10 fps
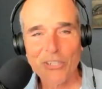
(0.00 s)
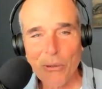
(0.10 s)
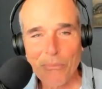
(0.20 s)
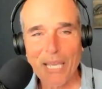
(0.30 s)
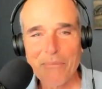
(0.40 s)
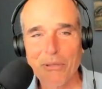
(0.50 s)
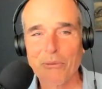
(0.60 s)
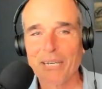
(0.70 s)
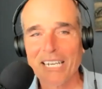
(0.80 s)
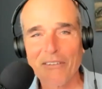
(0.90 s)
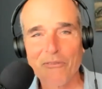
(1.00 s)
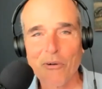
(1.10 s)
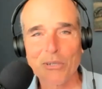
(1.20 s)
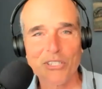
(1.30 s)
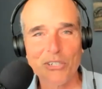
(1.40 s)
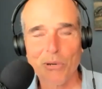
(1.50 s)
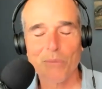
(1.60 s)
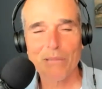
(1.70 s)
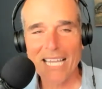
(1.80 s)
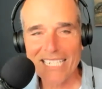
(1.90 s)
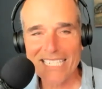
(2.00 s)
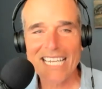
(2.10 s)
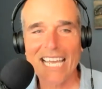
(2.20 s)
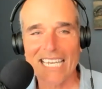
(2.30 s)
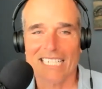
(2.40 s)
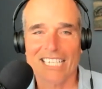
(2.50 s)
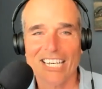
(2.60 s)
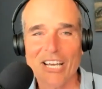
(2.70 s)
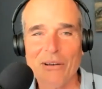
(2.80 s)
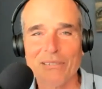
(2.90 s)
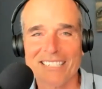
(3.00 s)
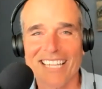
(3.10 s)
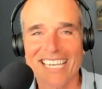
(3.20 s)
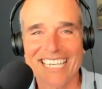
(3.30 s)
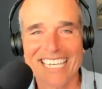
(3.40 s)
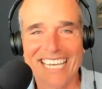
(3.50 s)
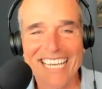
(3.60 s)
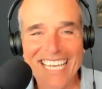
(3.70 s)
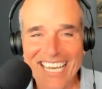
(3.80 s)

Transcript: two people were getting forced into a blind date you know it's like